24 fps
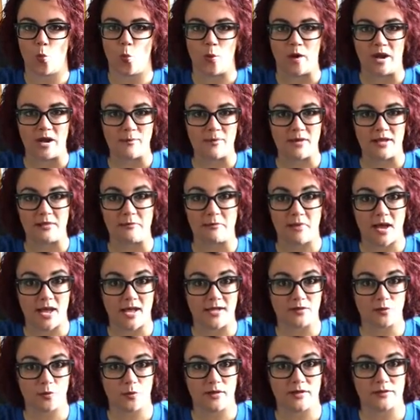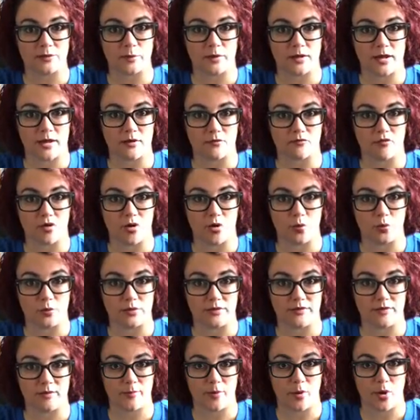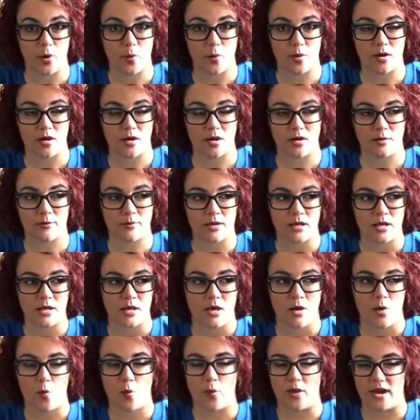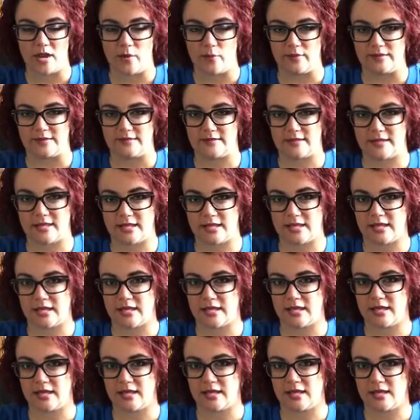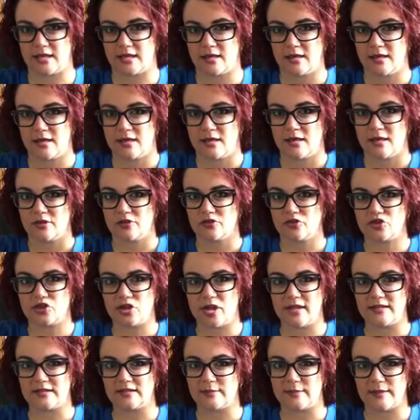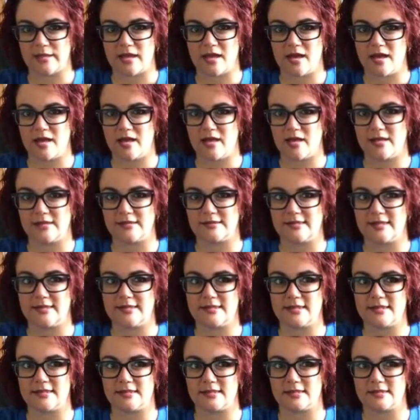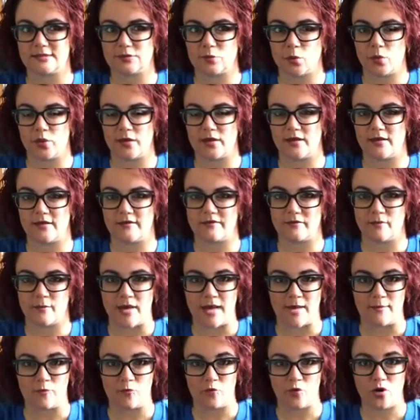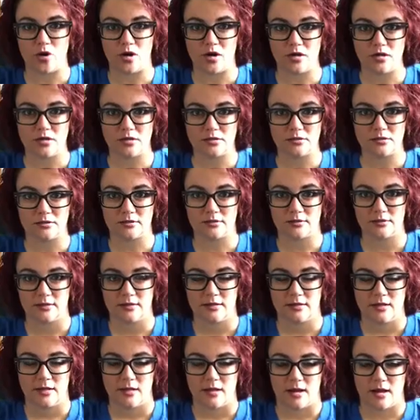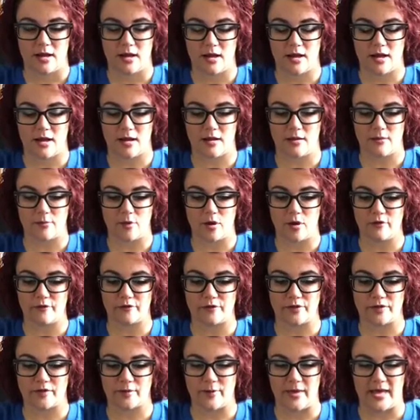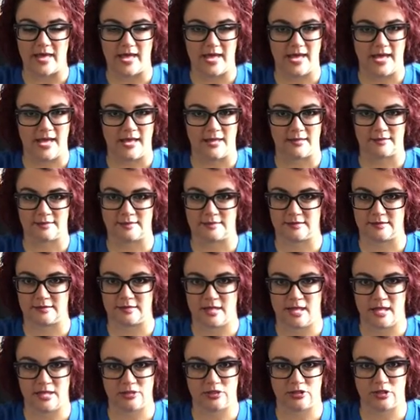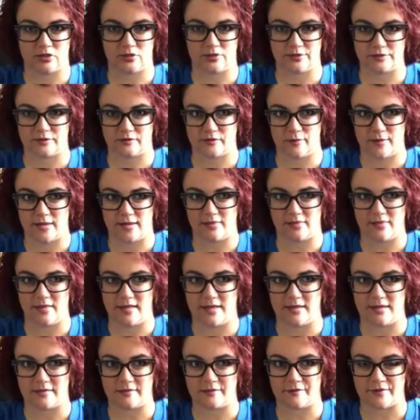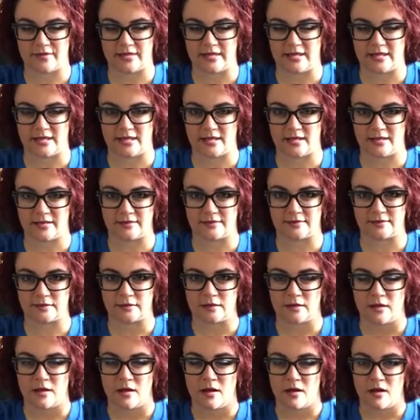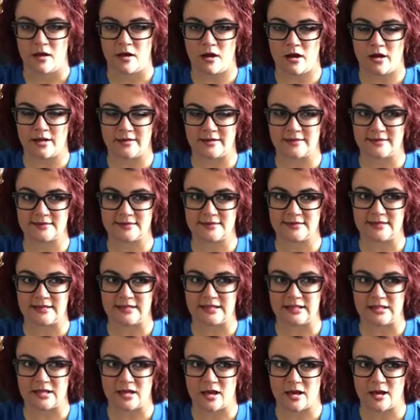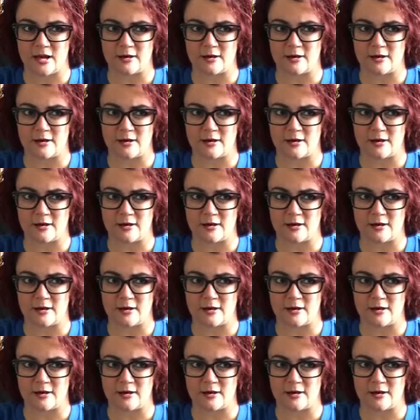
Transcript: where my mind was when I wrote the poem, what I was thinking, just because this is a sort of memoir over the past 10 years of my life. And honestly,